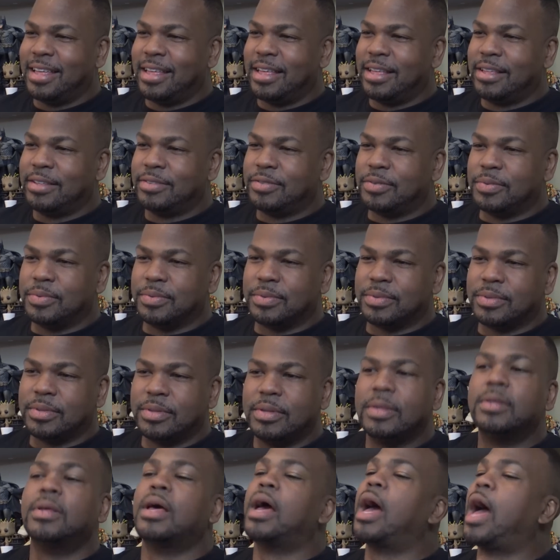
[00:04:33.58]
Pussy, get
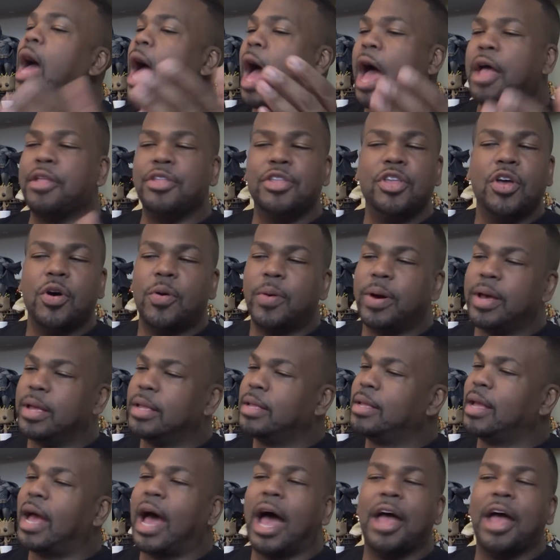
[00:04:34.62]
out of my pants.